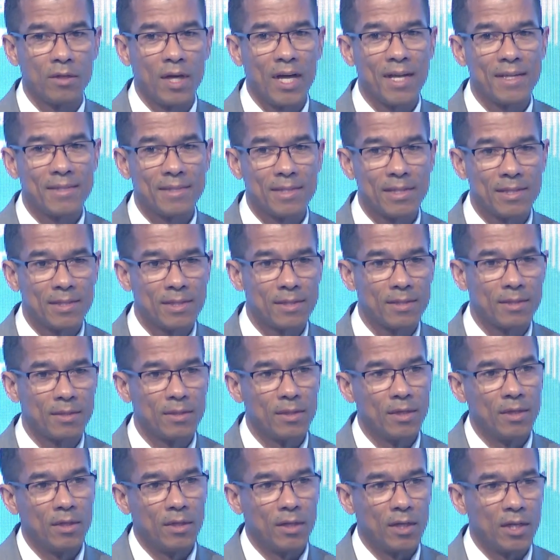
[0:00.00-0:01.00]
assess
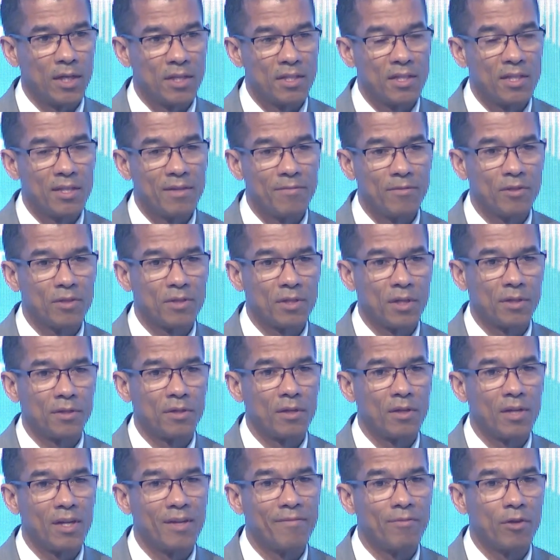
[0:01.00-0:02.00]
and give a
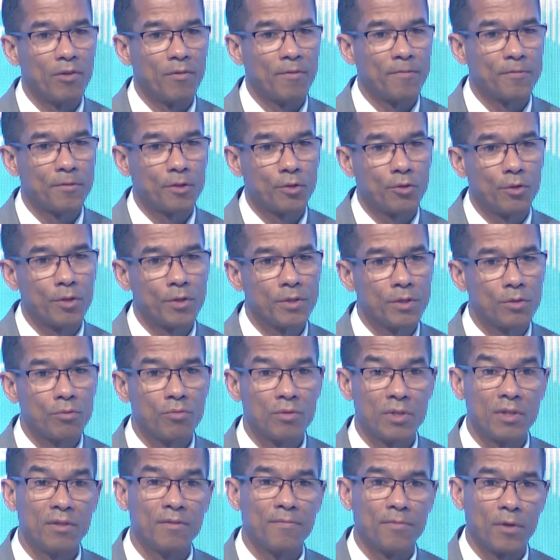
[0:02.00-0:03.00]
certain level of trust
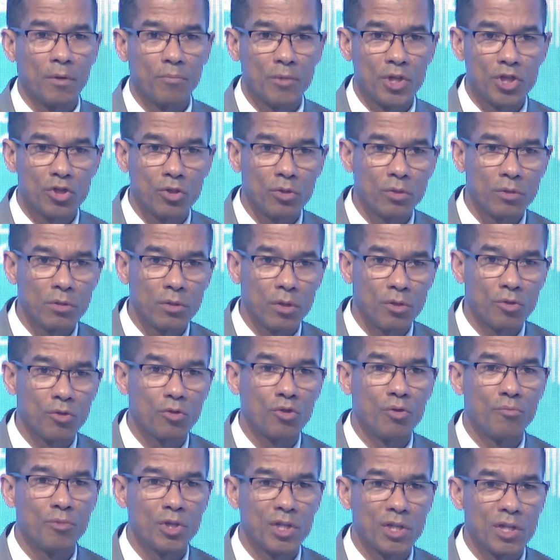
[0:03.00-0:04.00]
to the information or the
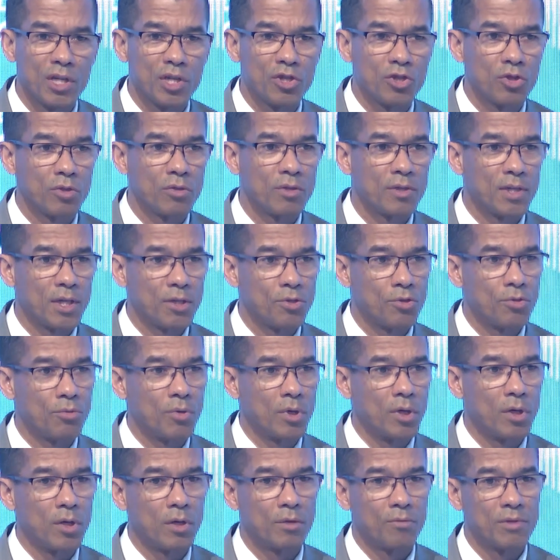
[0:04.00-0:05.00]
communication that you
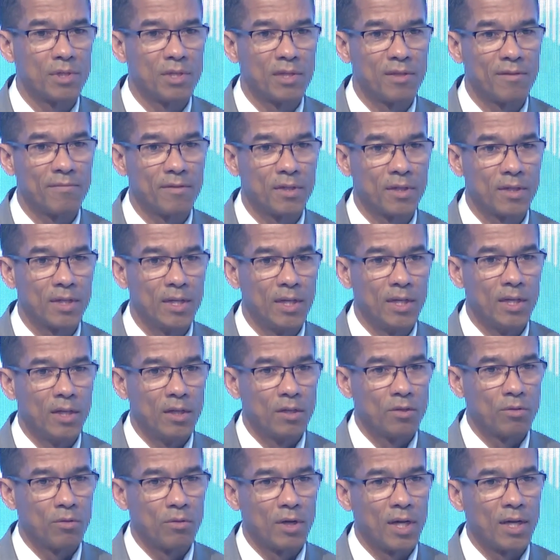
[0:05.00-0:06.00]
are receiving.
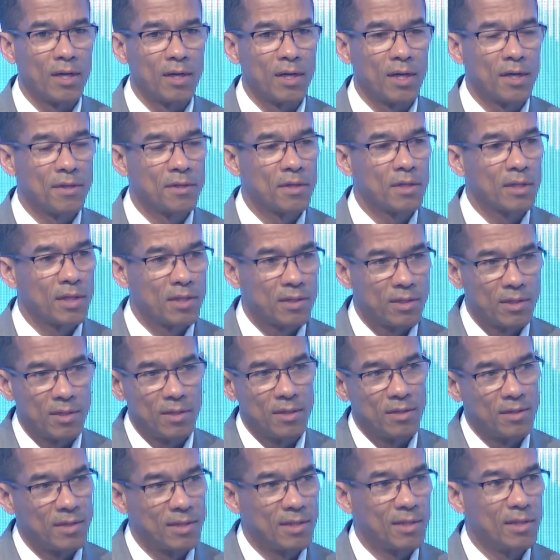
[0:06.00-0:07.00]
So I think that
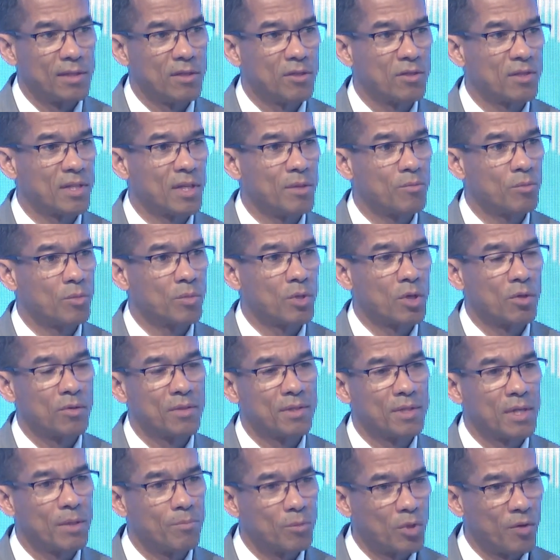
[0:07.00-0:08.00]
this is the same
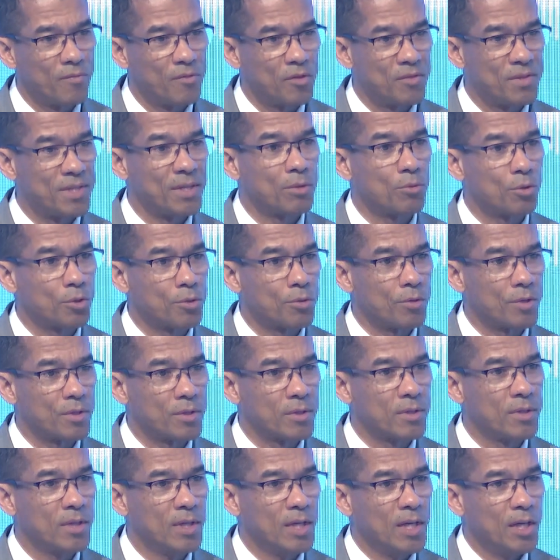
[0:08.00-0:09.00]
concept of the zero
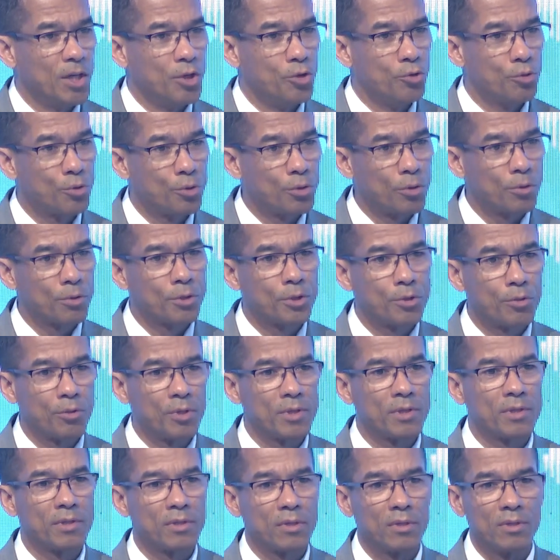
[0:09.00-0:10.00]
trust. You don't
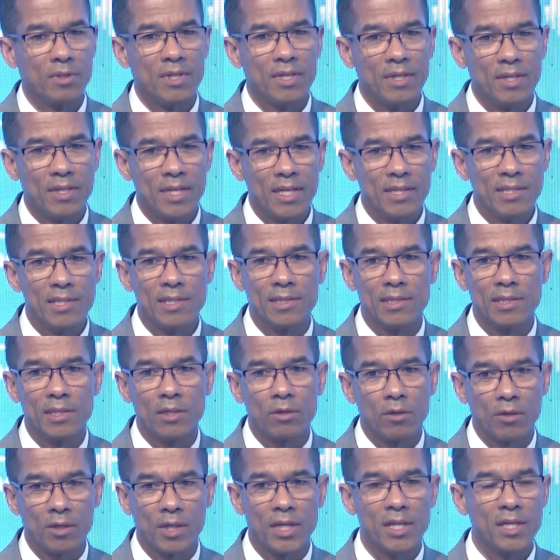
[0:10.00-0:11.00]
trust
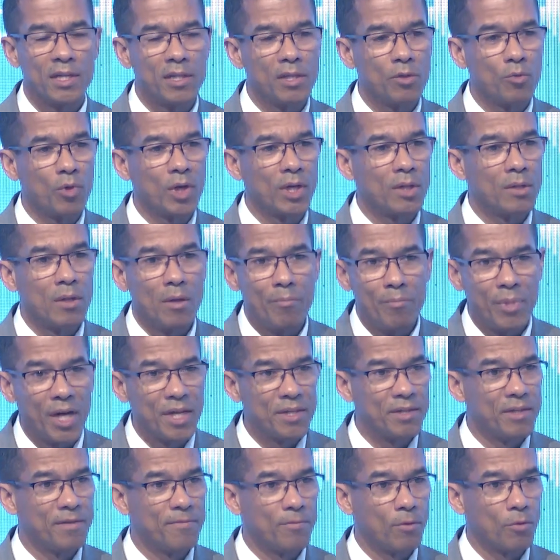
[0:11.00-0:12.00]
anything or anyone
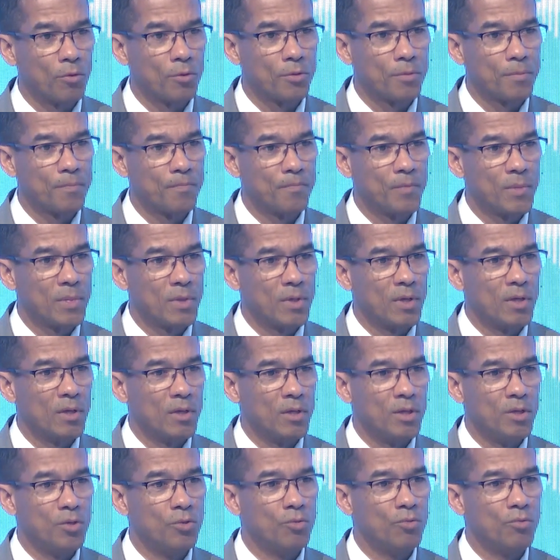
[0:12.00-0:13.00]
by default.
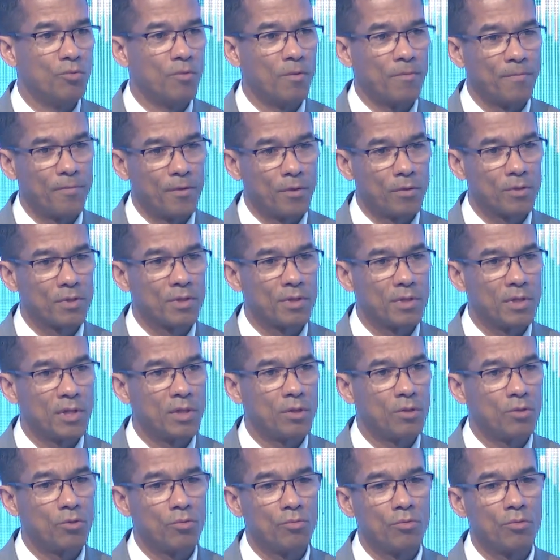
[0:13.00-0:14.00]
you first
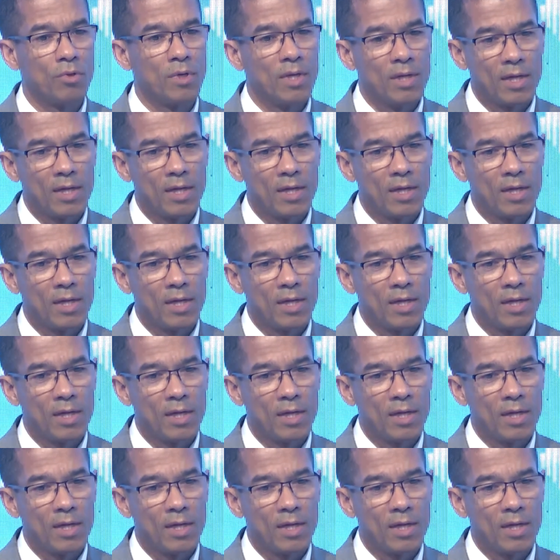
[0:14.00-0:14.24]
need to